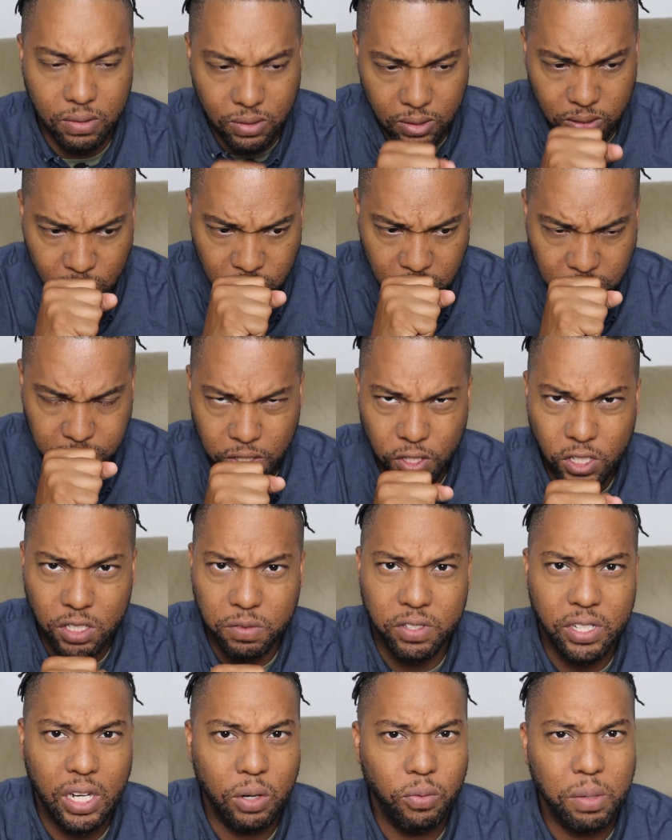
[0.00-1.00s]
Excuse me,
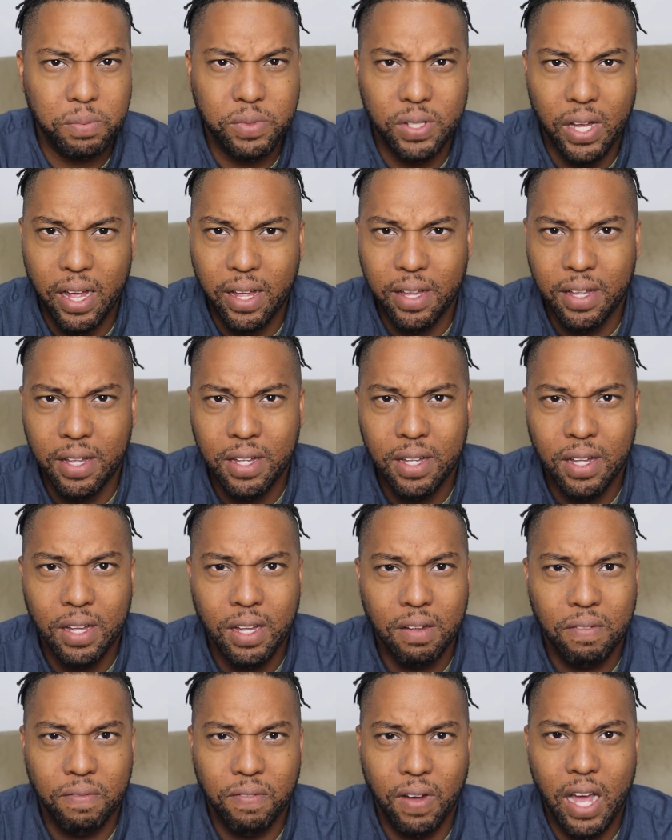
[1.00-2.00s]
city website.
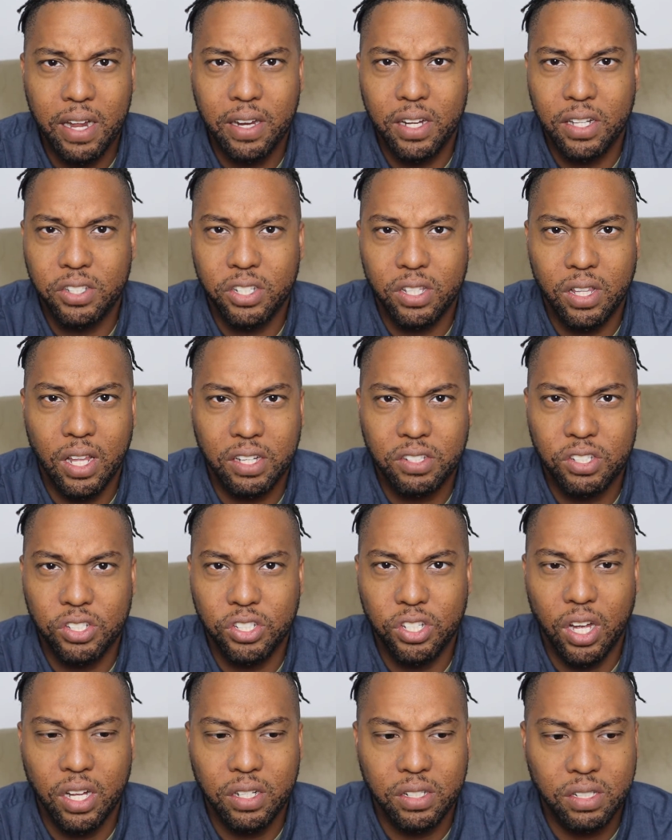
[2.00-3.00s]
Find an election
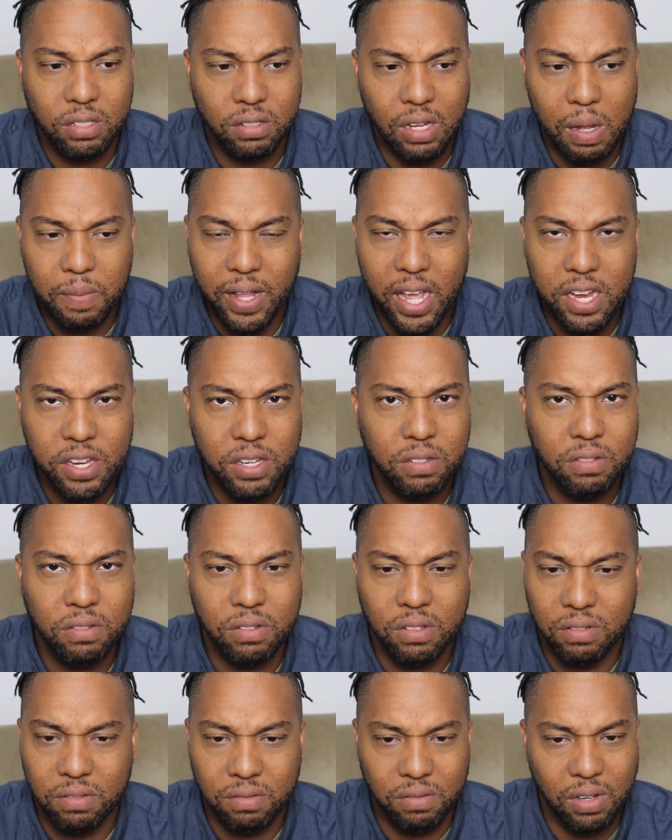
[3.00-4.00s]
judge application.
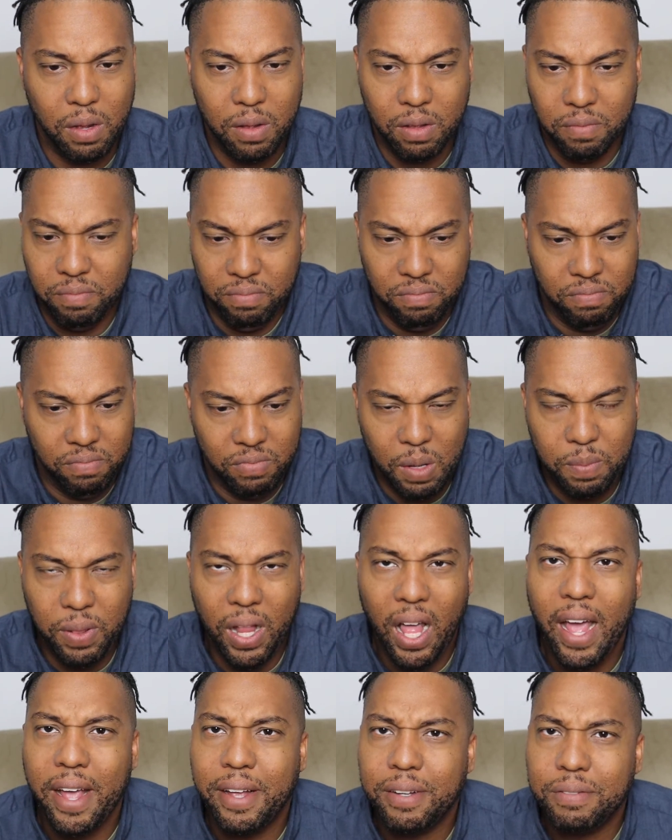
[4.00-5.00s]

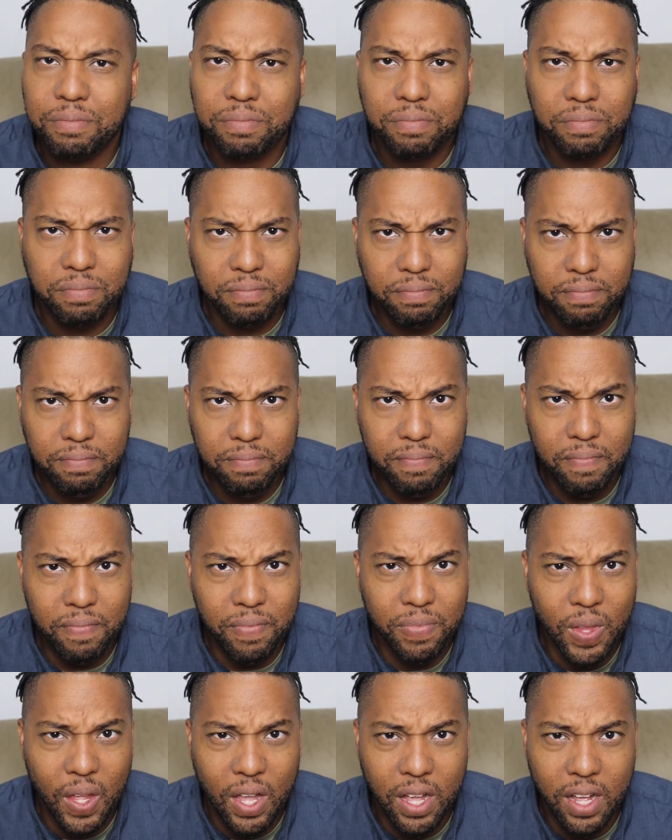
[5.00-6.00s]
Apply.
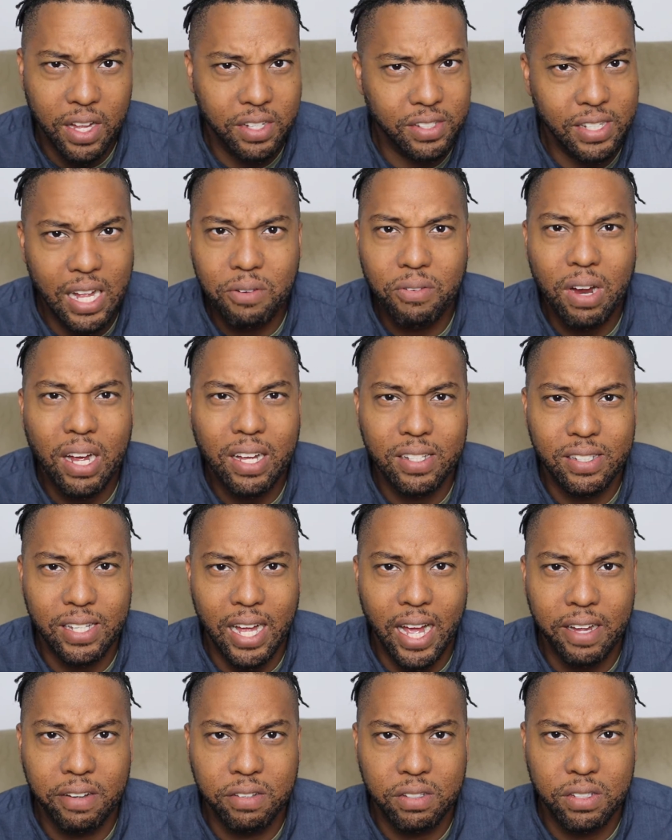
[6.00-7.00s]
It's not rocket
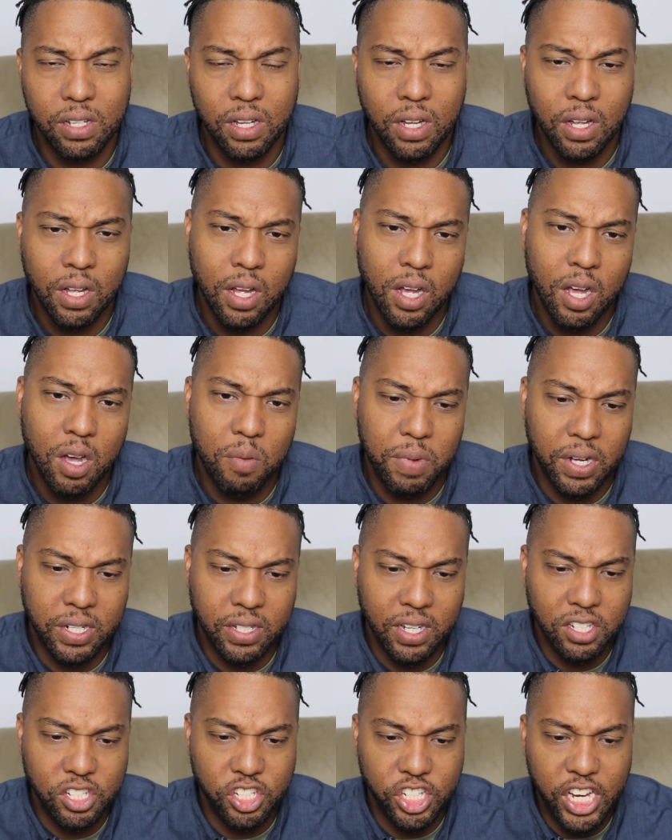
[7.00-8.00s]
science, but it
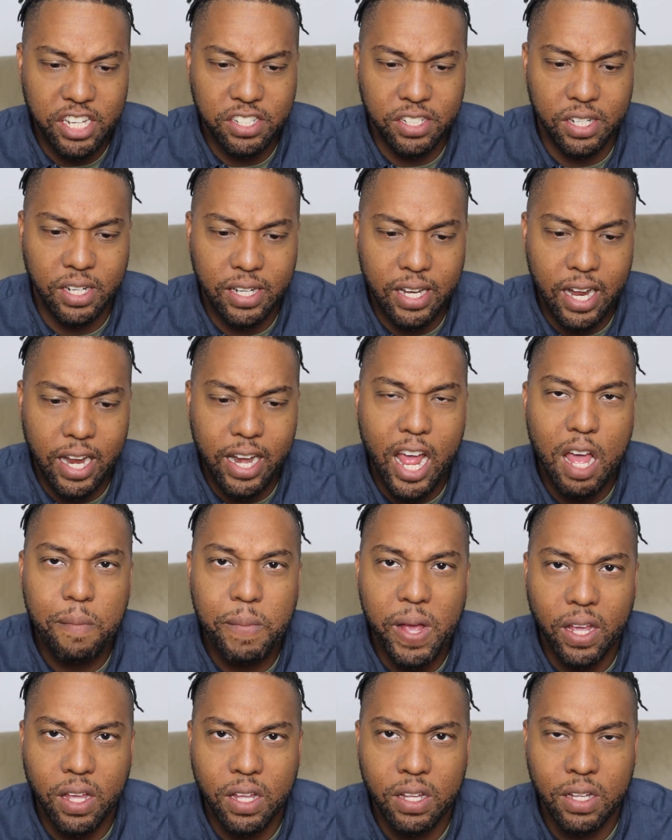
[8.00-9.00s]
does change the
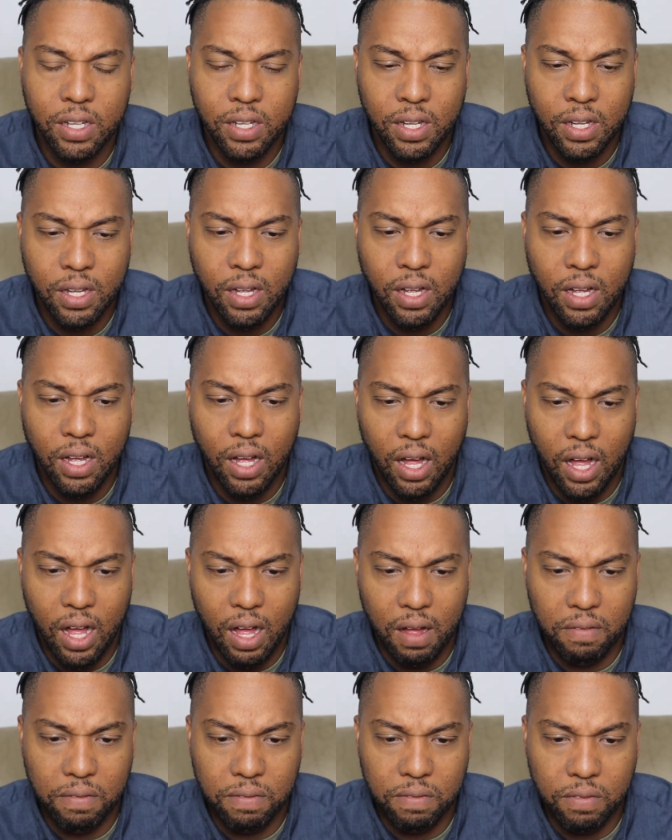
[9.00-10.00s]
dynamic
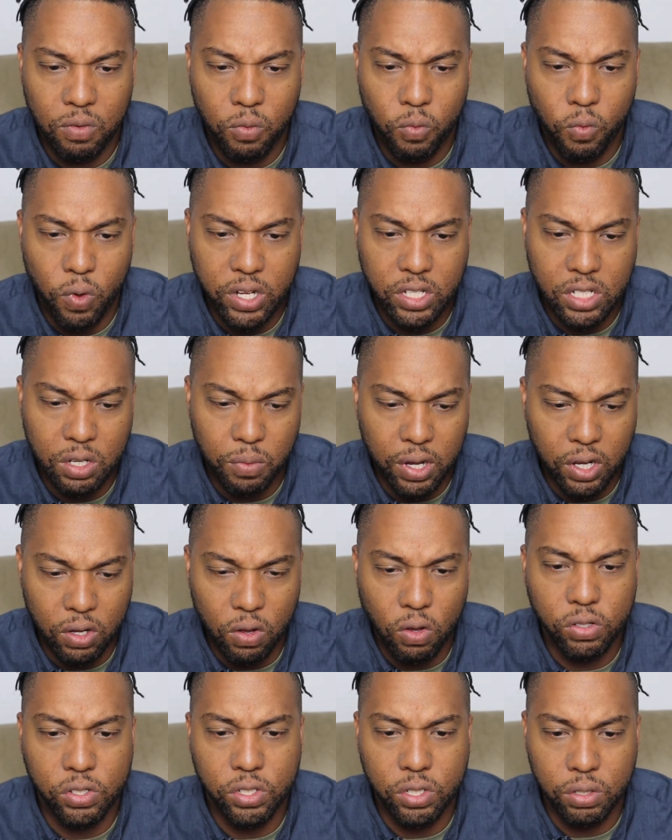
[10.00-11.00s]
of when someone
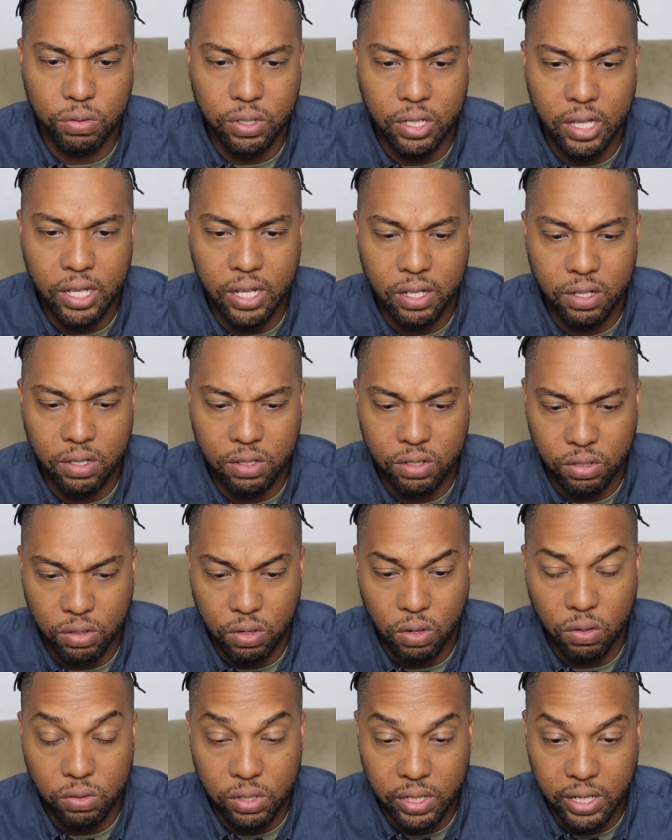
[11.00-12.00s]
goes to
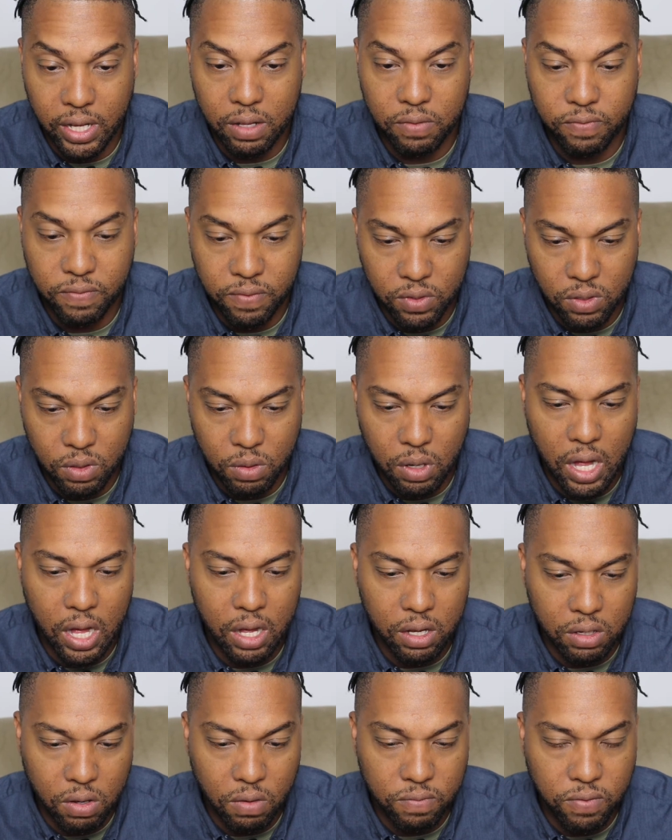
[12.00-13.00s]
go
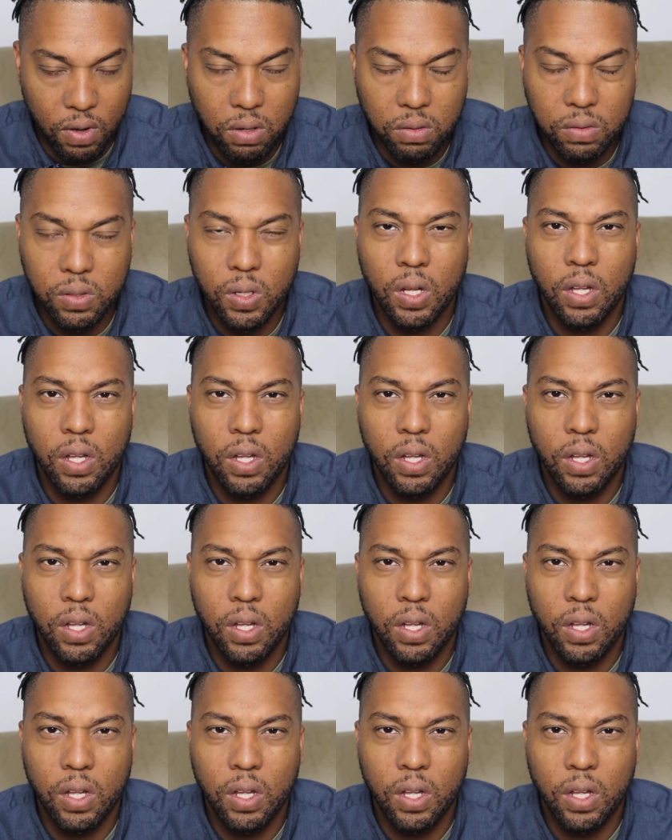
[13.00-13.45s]
vote.